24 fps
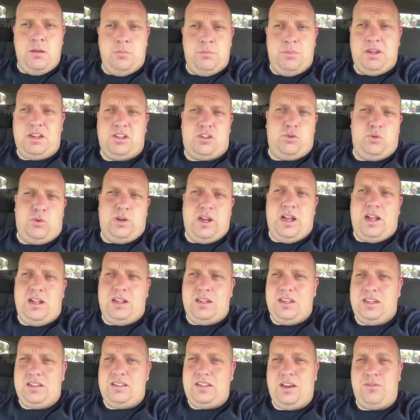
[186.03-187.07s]
Because the
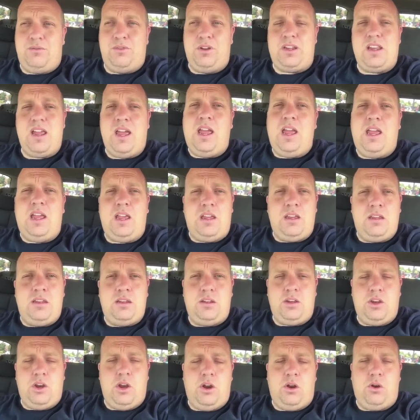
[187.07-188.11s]
reality is every day,
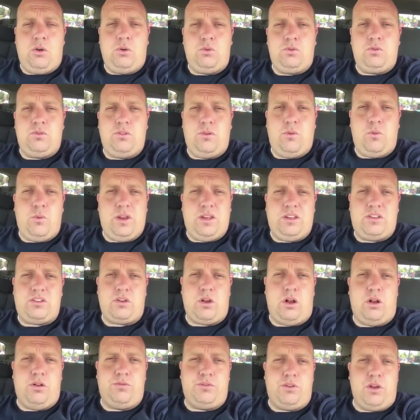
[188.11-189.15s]
you know, we
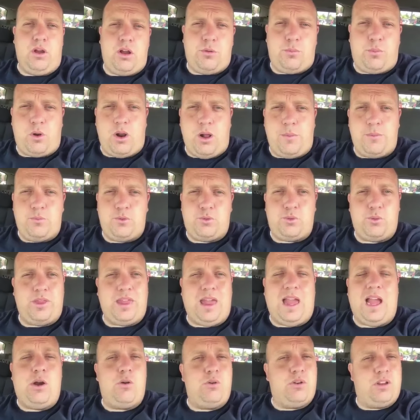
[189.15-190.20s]
solve dog problems
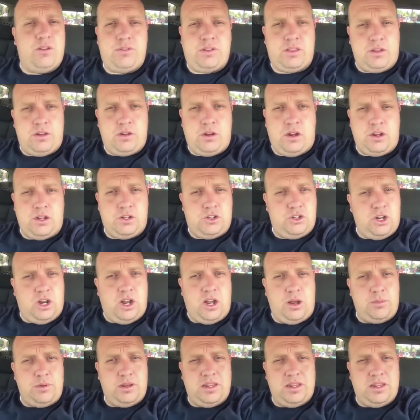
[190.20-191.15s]
without giving the dog a job.